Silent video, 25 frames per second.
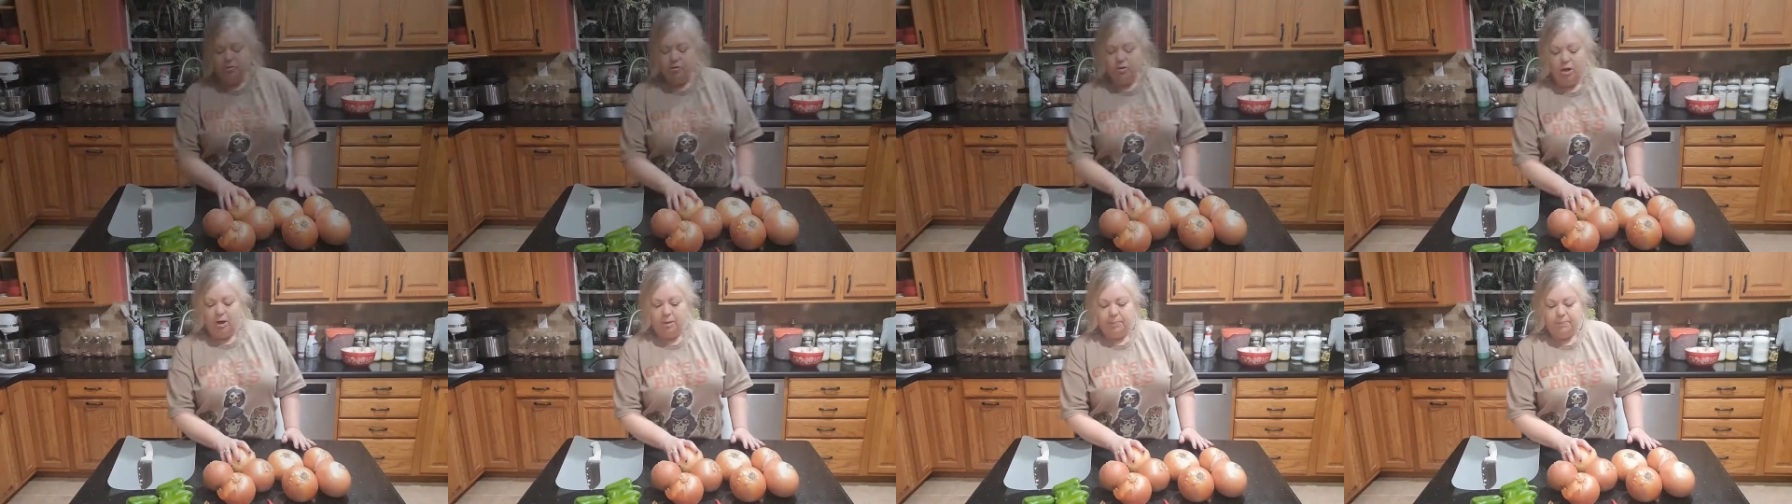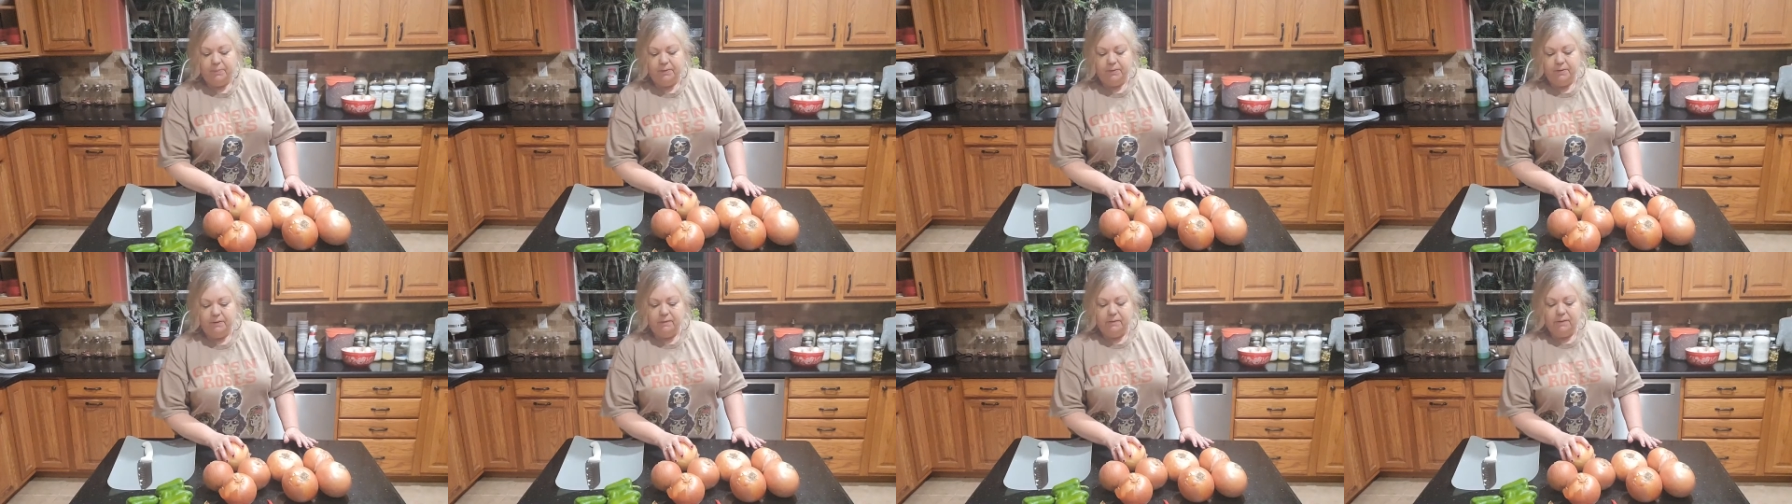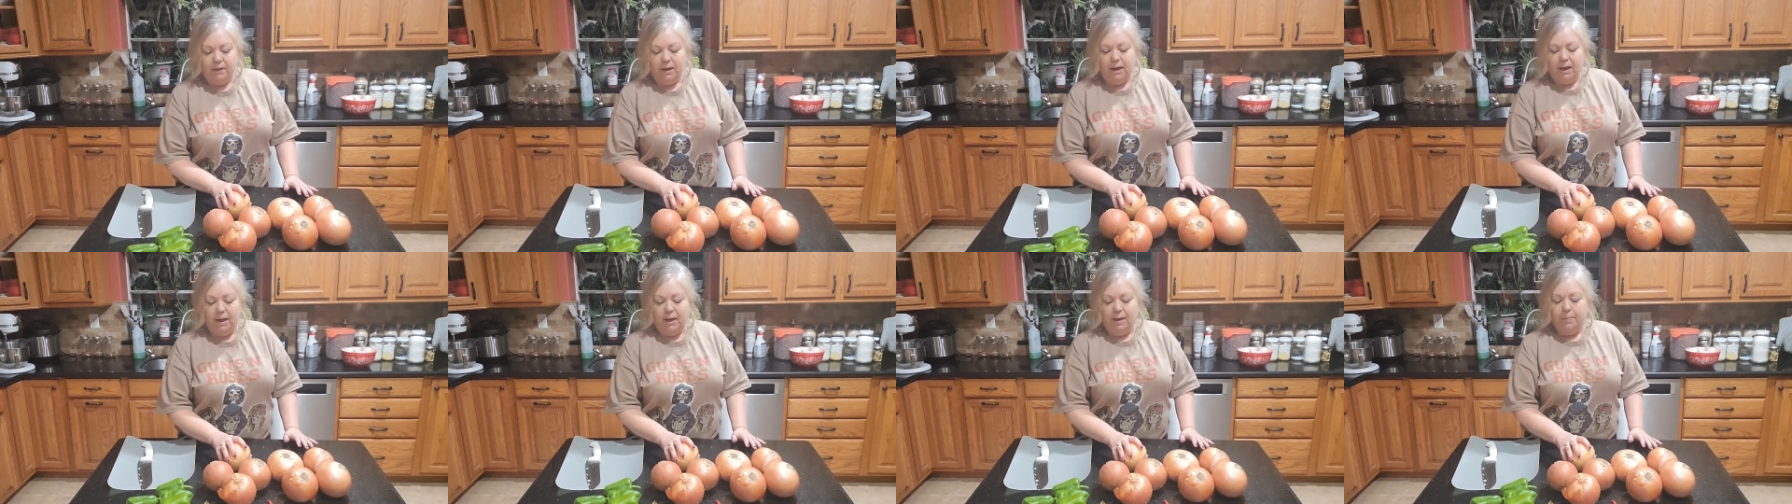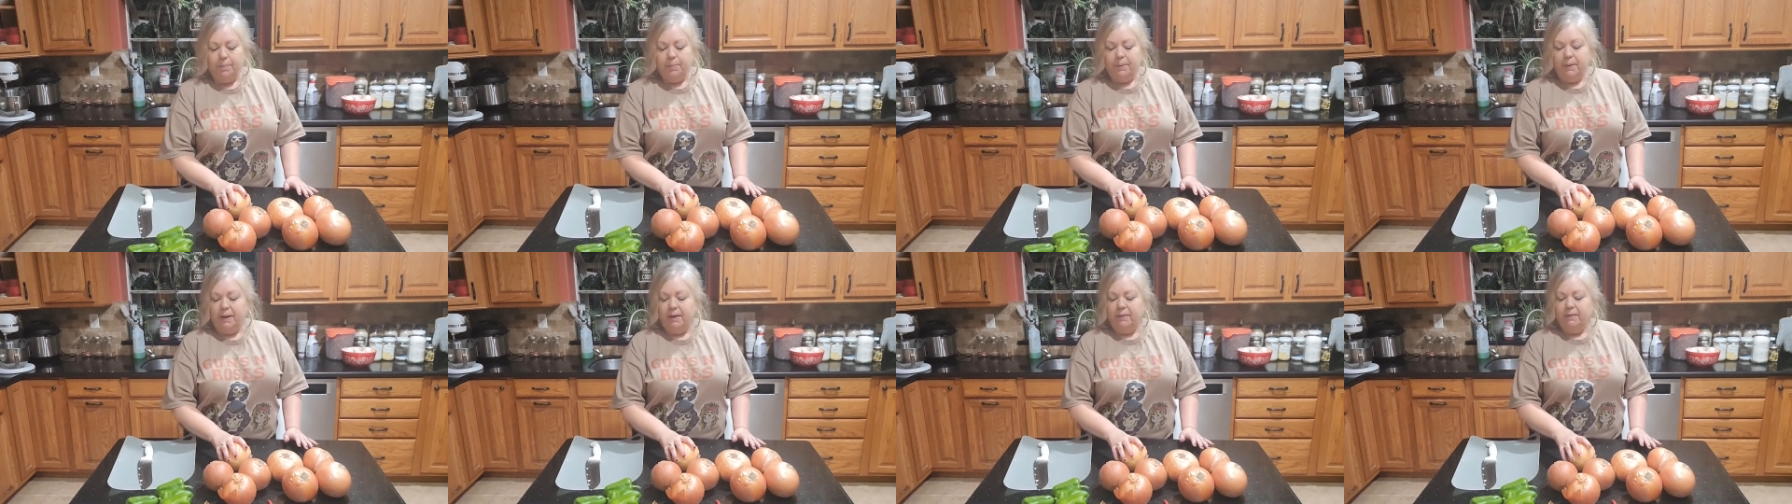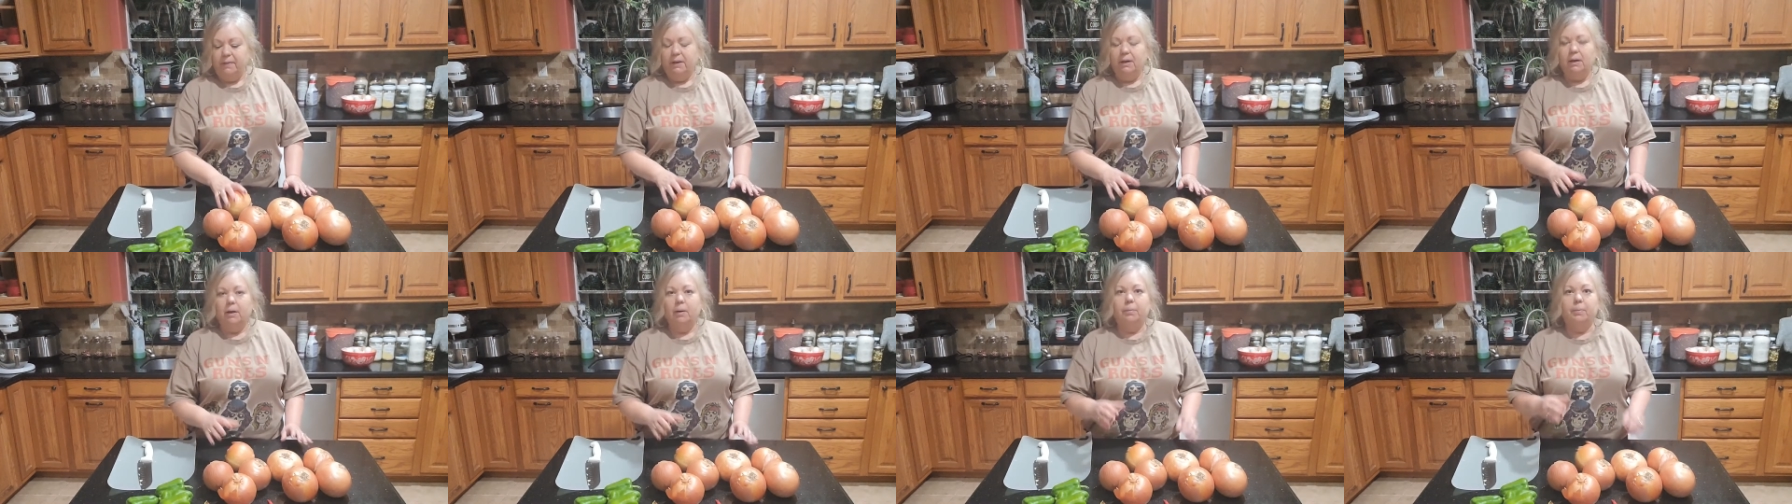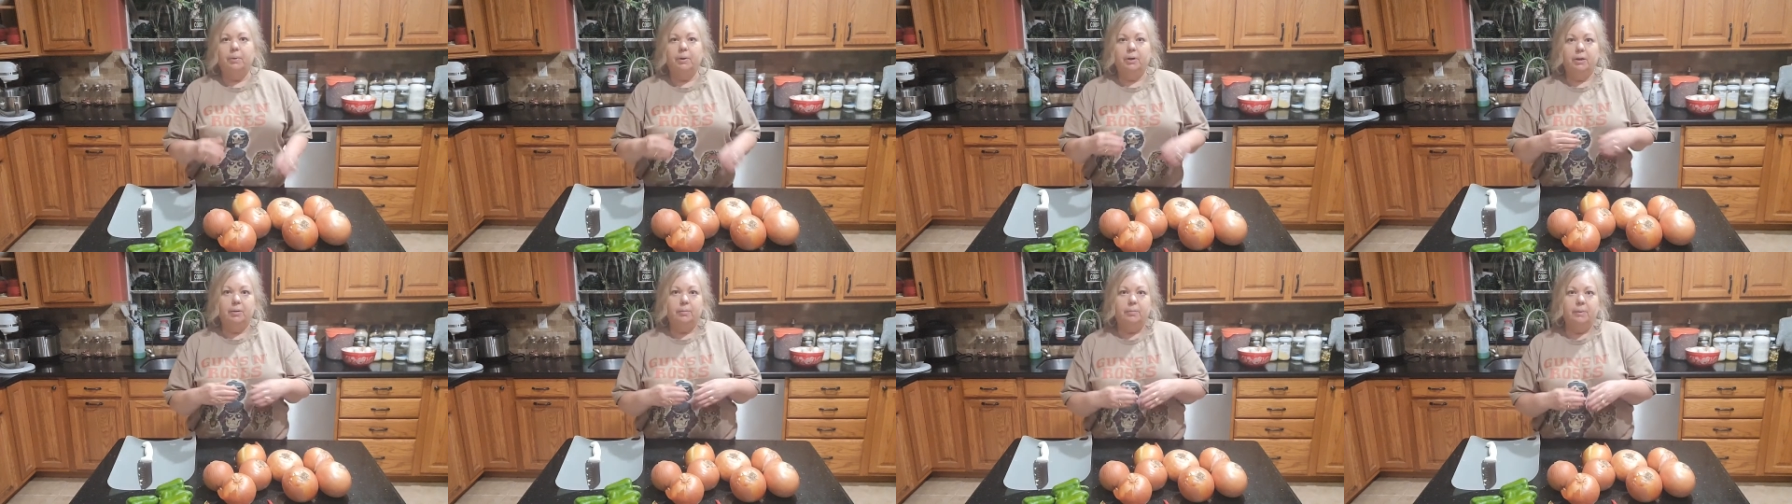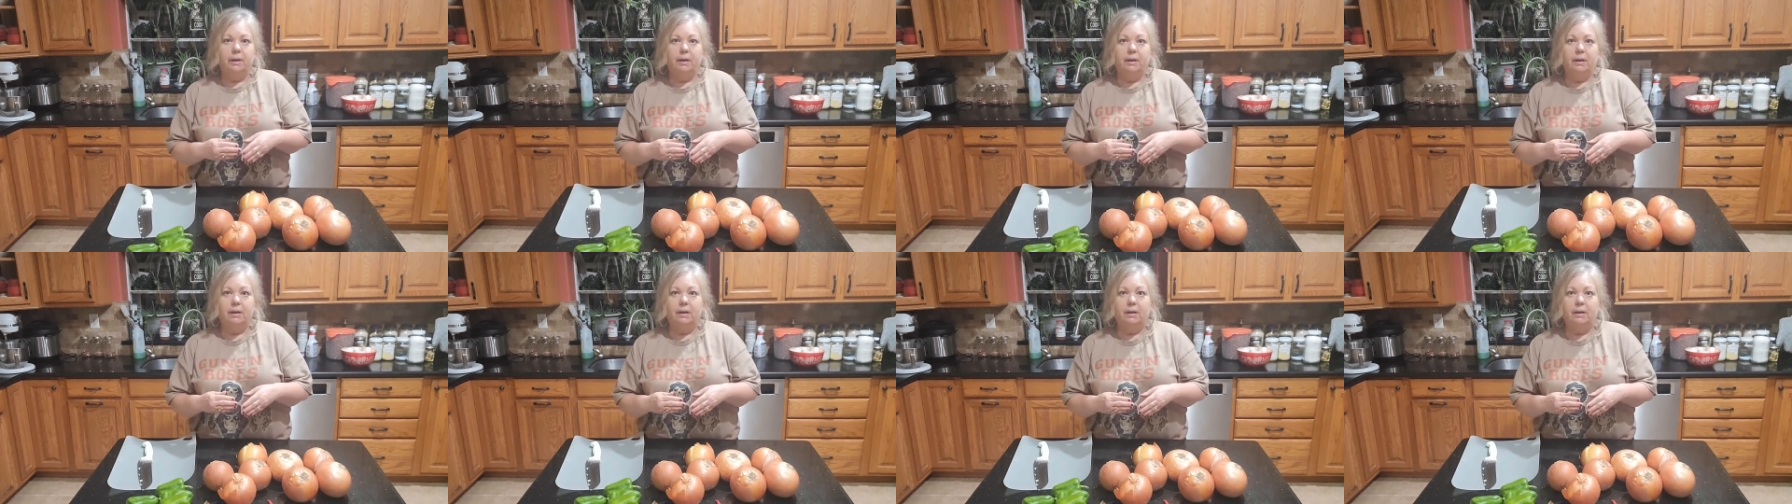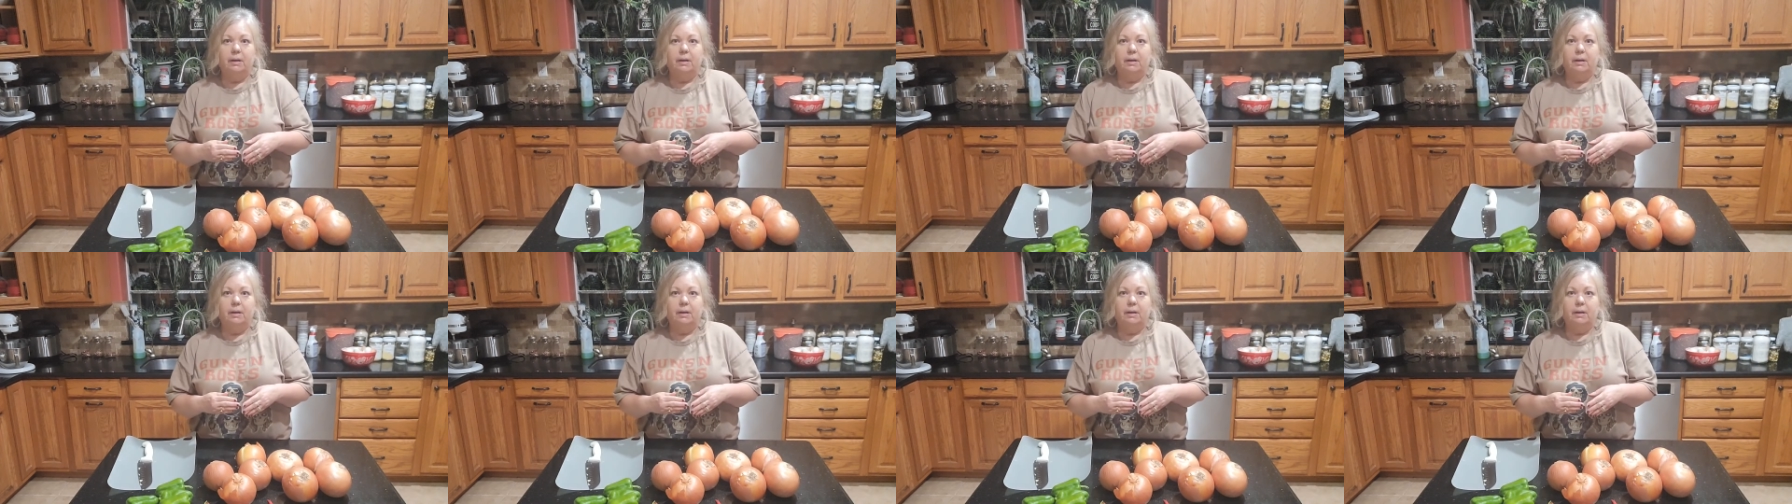chop these up and then I'll put them in